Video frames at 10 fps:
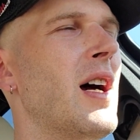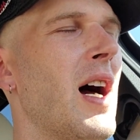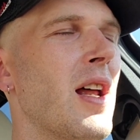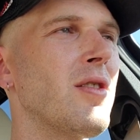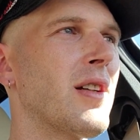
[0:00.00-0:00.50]

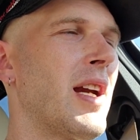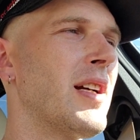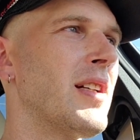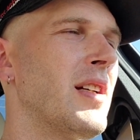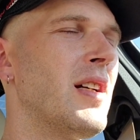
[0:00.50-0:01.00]
I don't
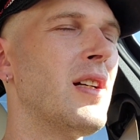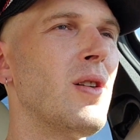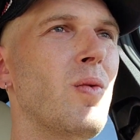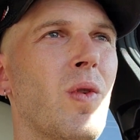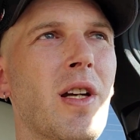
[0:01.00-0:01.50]
care
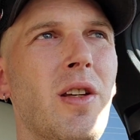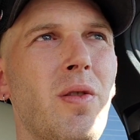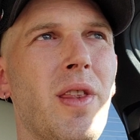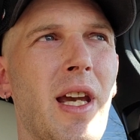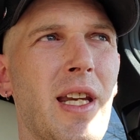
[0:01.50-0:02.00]
what you
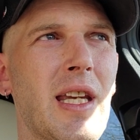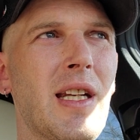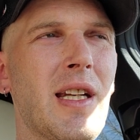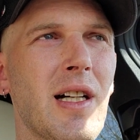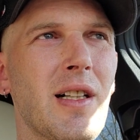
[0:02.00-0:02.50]
think
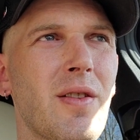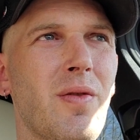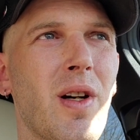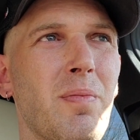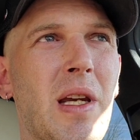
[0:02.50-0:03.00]
it does,
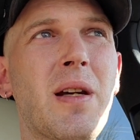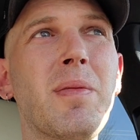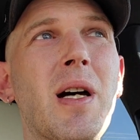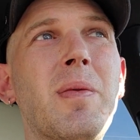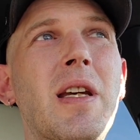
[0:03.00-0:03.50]
what
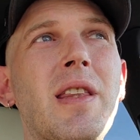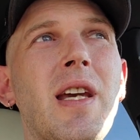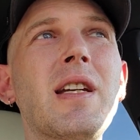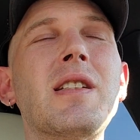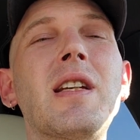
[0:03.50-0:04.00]
BMW
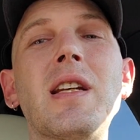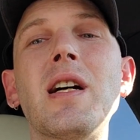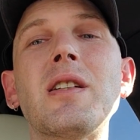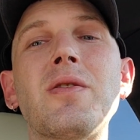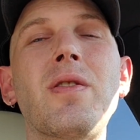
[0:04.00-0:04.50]
thinks it
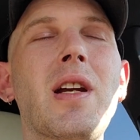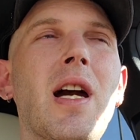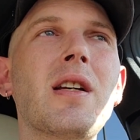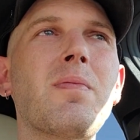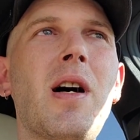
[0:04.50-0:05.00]
does for
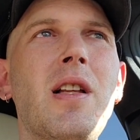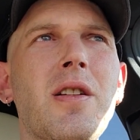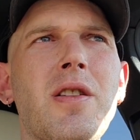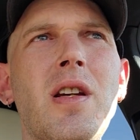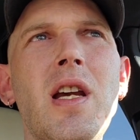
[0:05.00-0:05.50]
gas mileage.